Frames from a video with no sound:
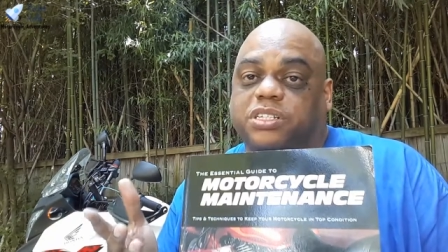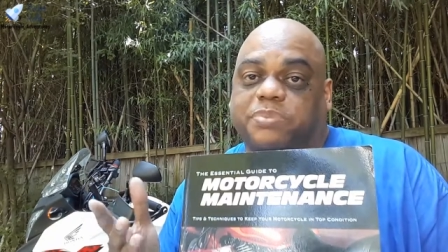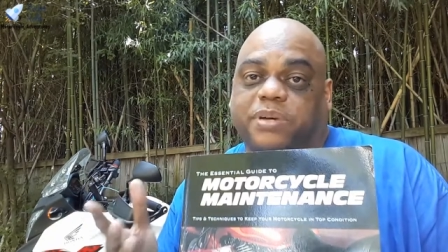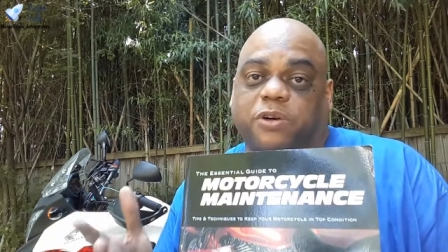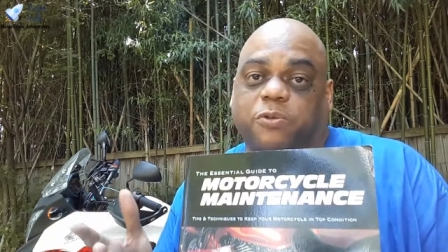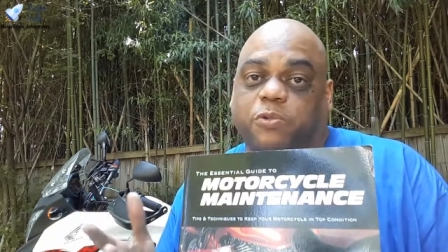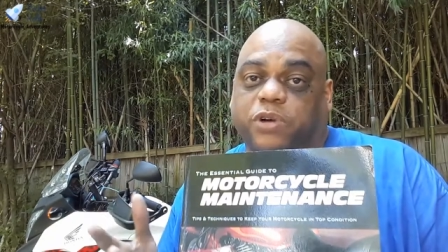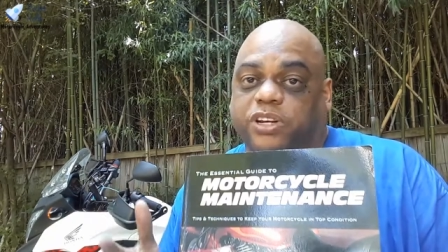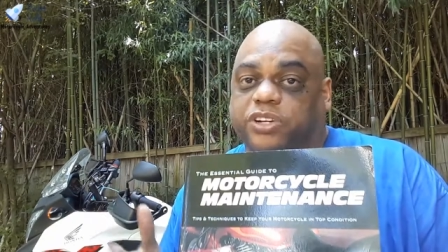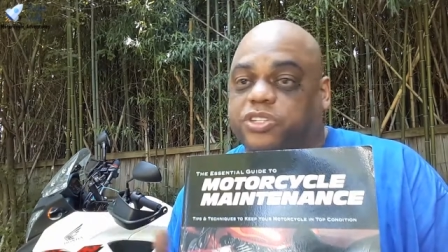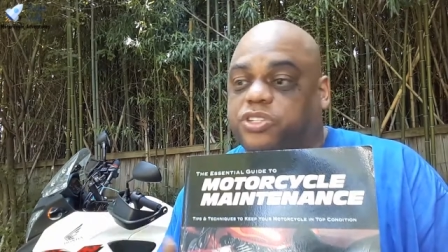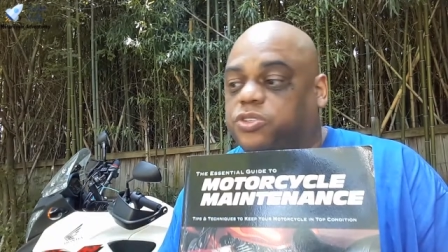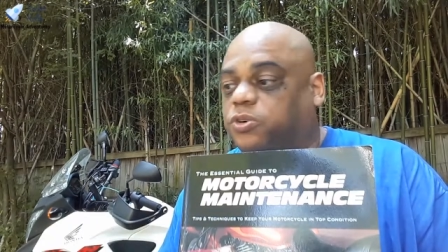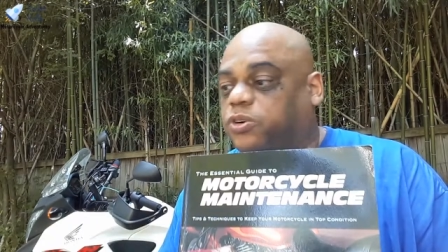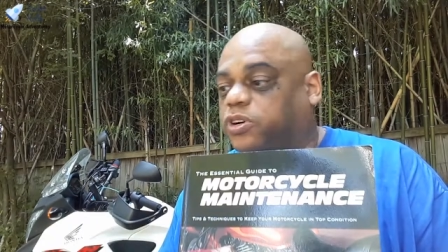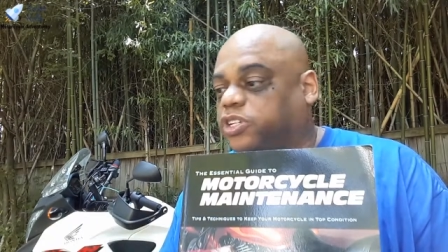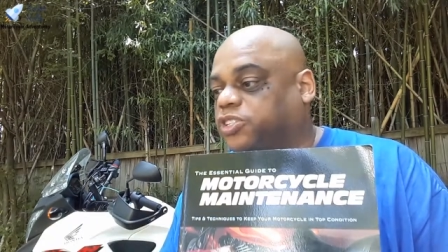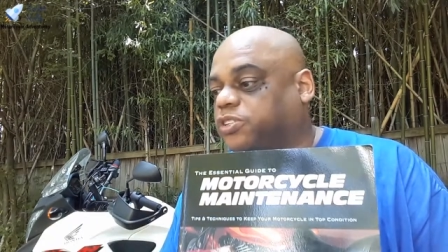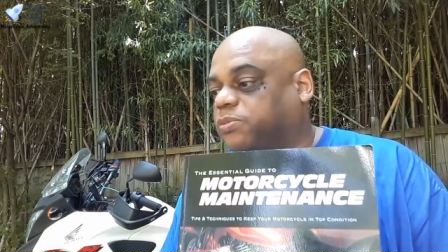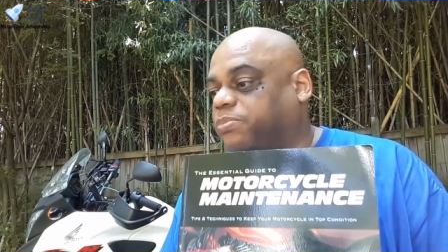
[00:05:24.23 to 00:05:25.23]
about winter
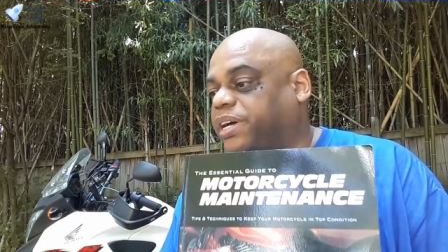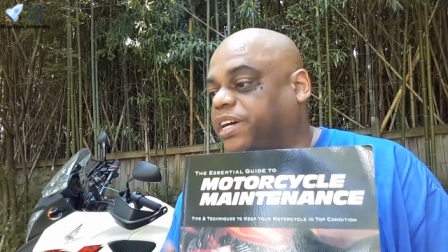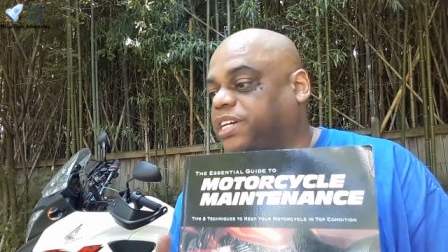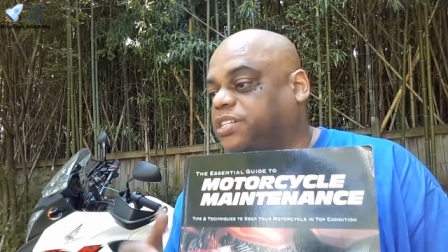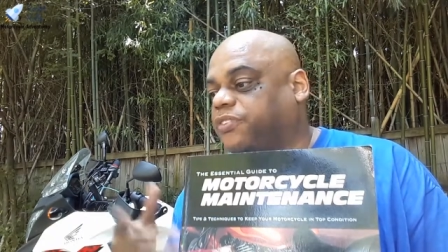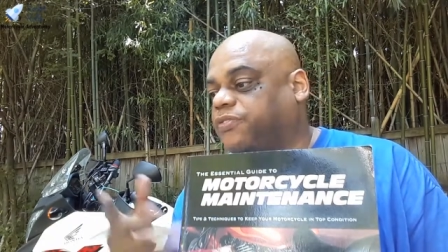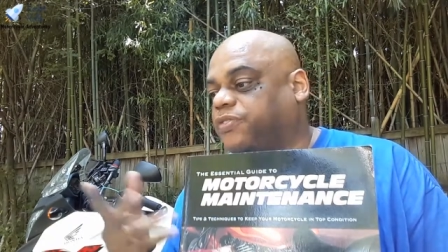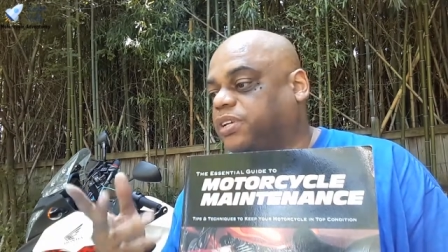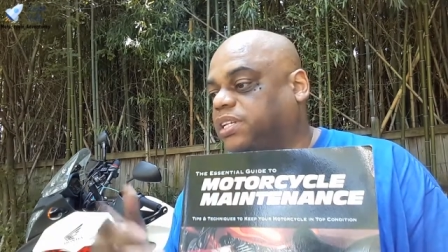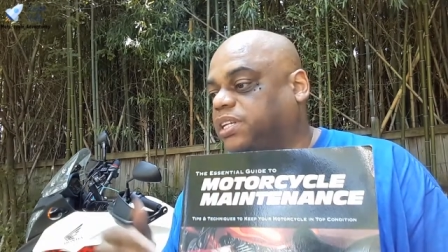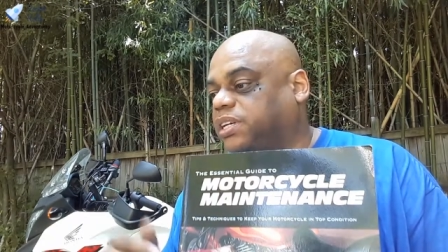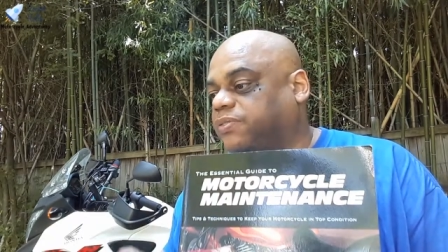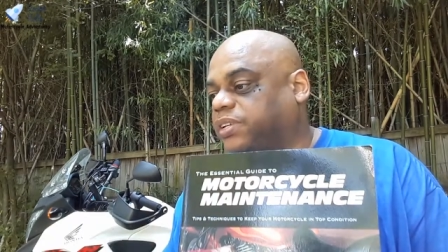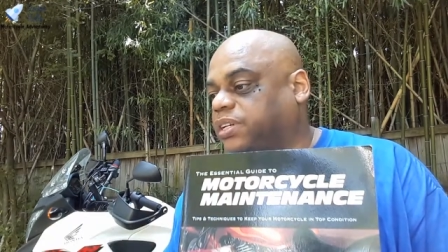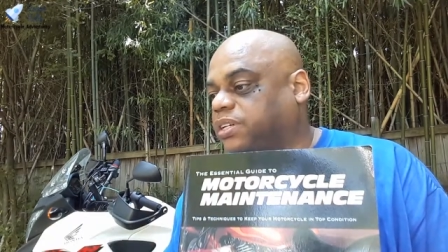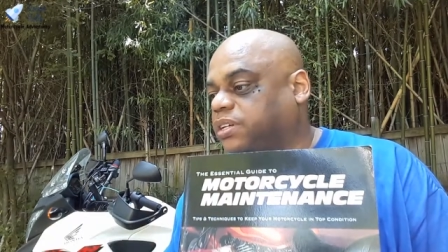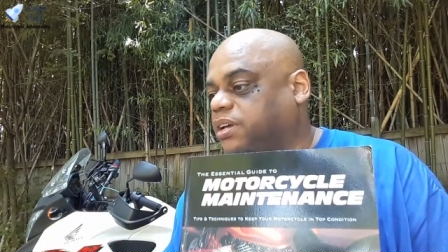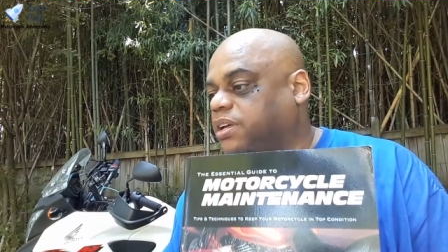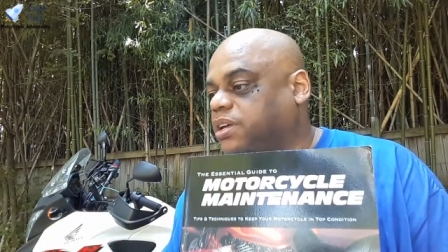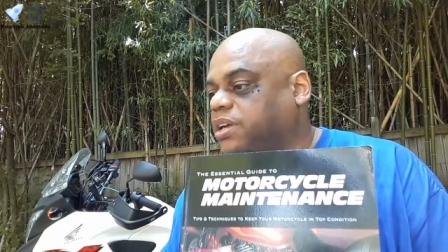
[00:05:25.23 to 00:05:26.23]
storage on bikes if you live
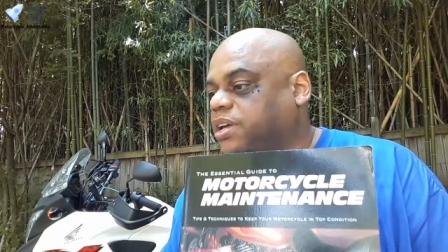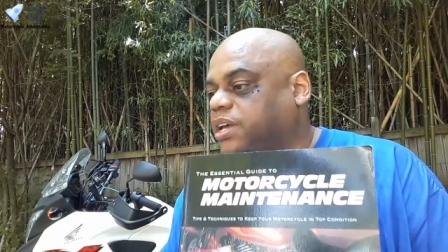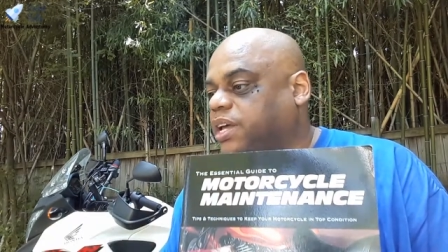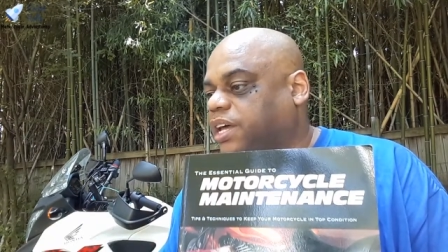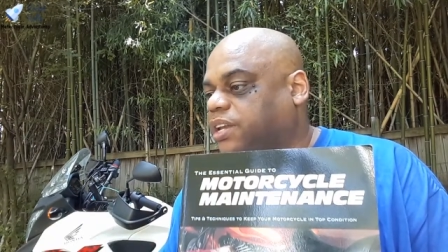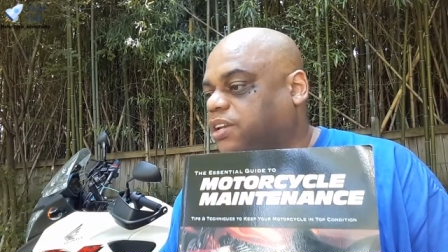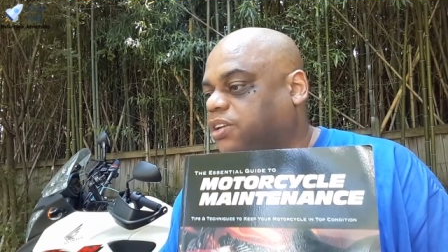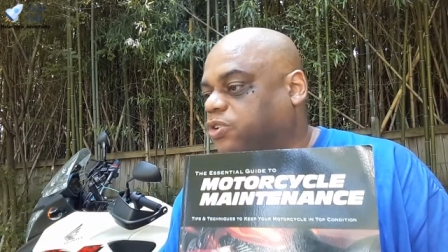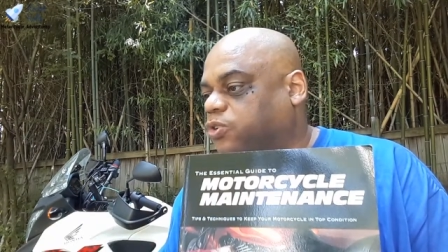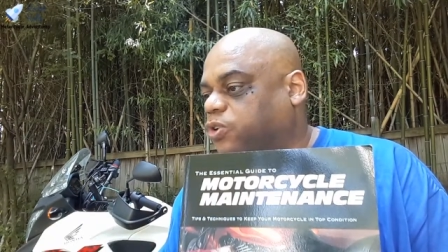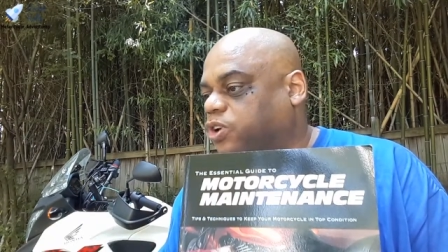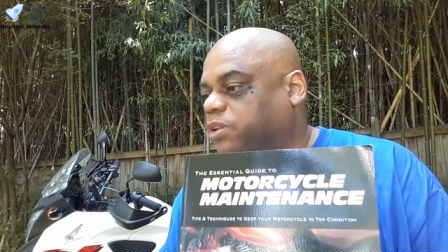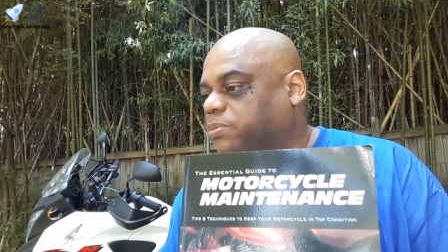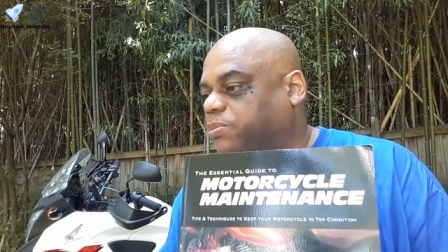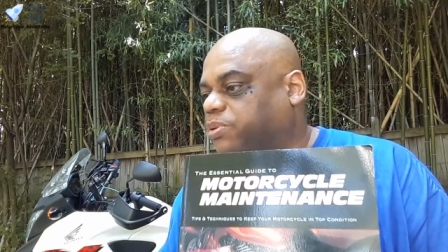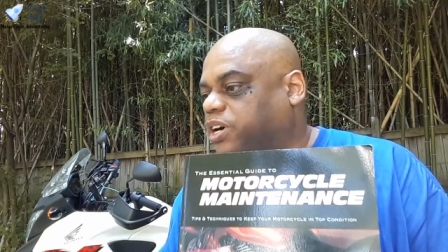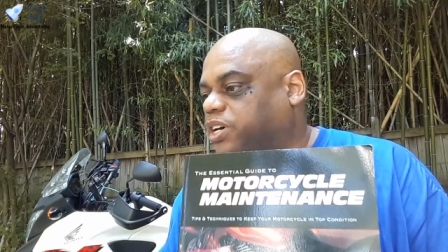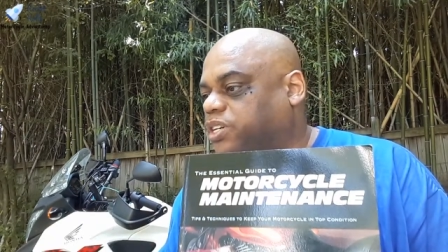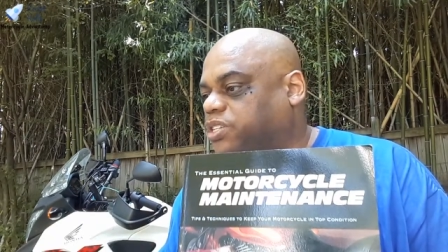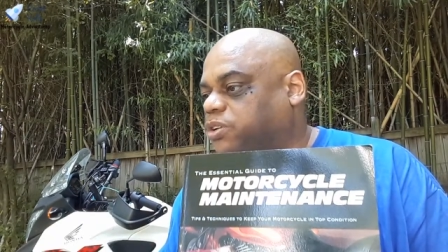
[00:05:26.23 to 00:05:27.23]
in the, in the northern
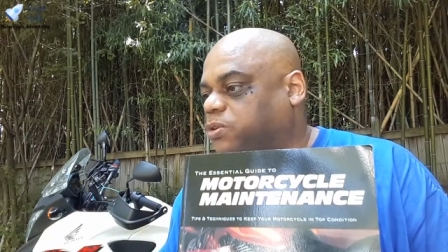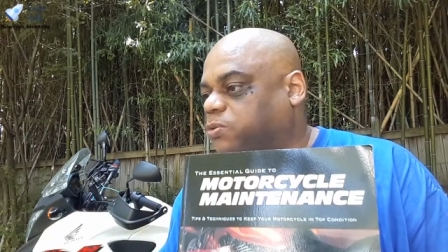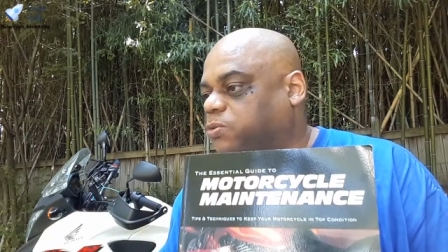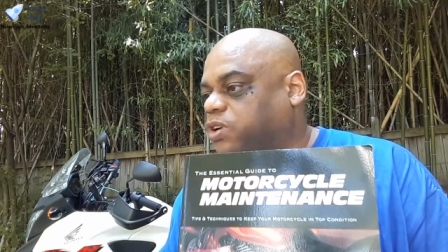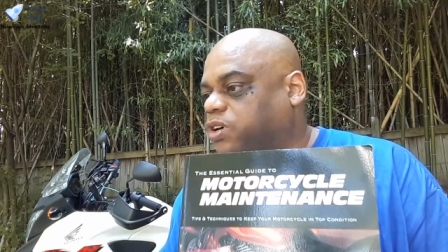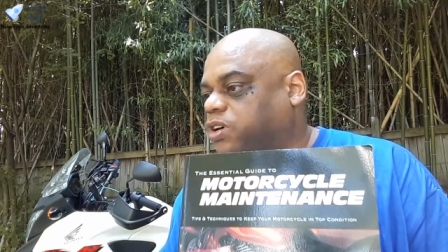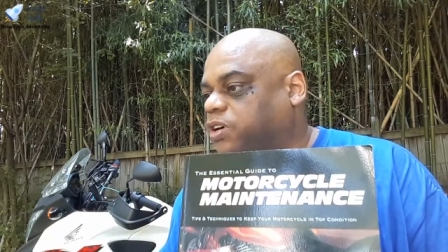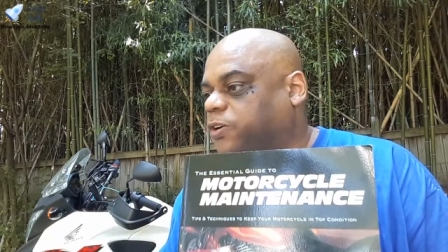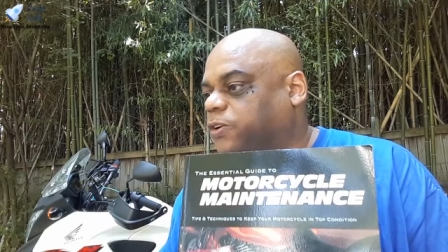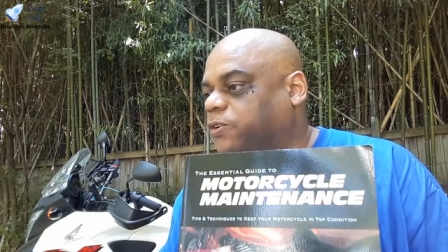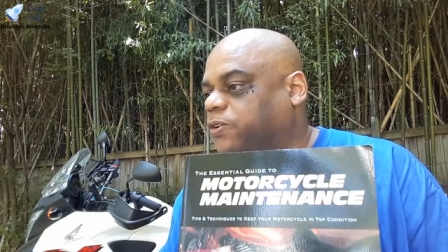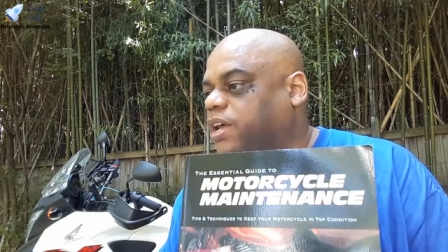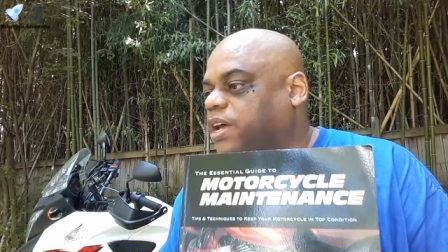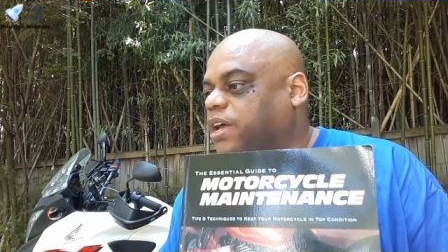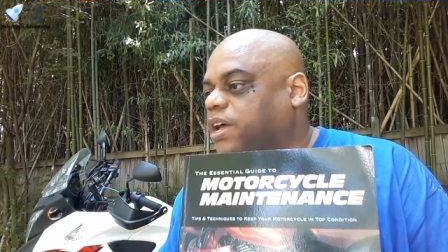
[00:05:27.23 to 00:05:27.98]
parts of the world.